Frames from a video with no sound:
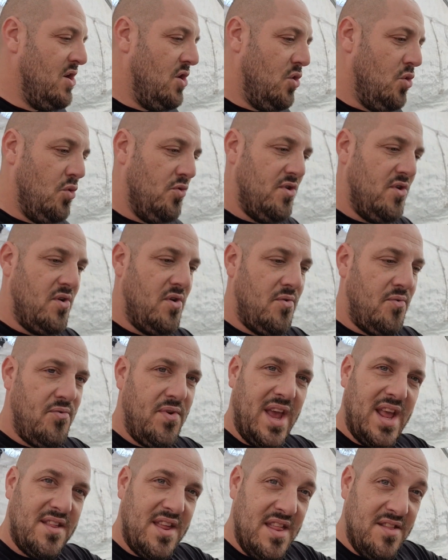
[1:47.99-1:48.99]
all the
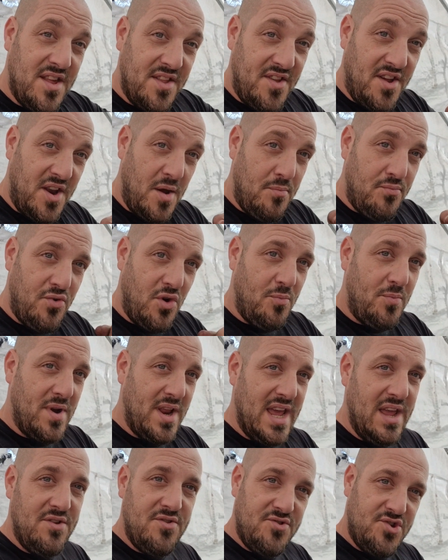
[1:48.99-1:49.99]
fixings are done up
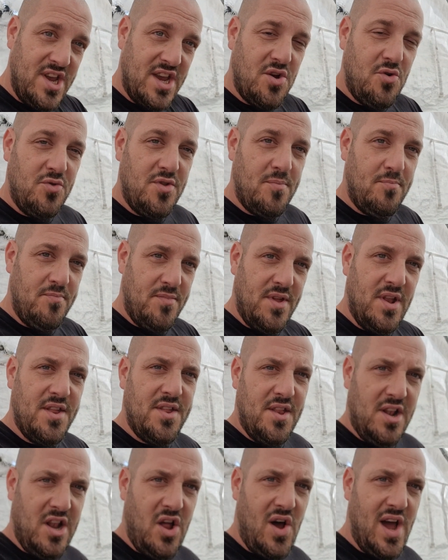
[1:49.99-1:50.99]
properly, check all the
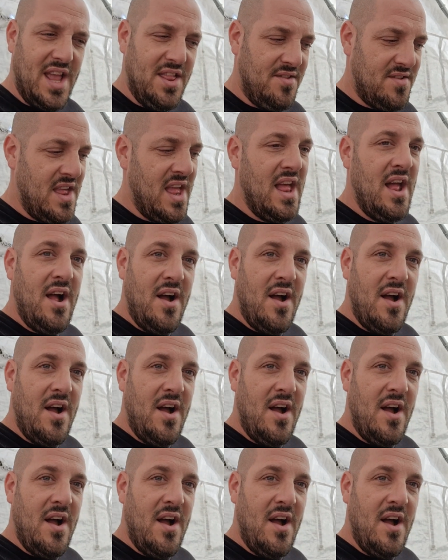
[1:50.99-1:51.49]
lines.